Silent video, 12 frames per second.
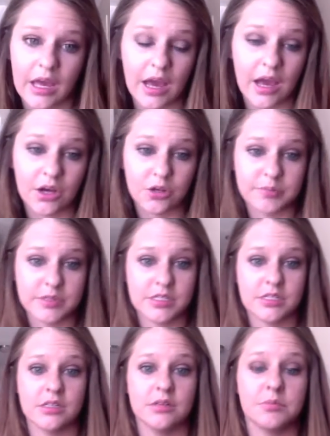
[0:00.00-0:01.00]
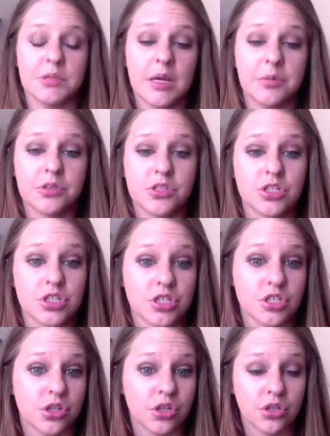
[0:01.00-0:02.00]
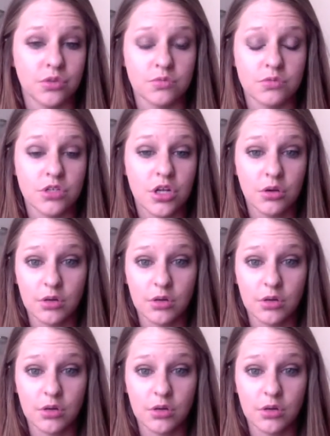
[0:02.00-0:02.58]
helps be able to just know,